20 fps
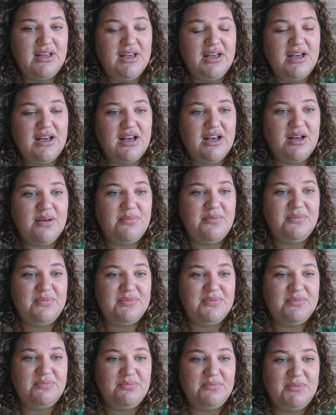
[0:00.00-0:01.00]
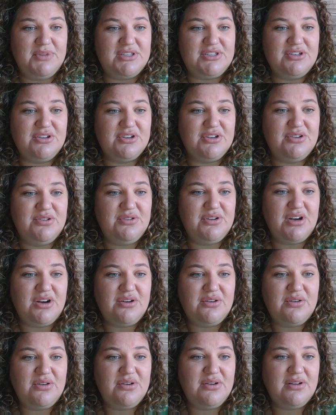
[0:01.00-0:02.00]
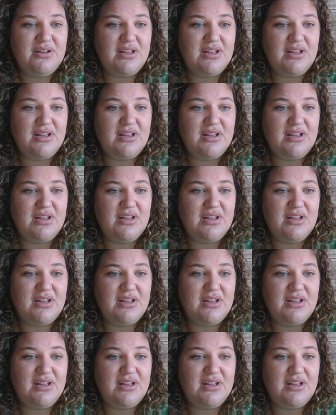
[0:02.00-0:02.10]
Mr. Kudo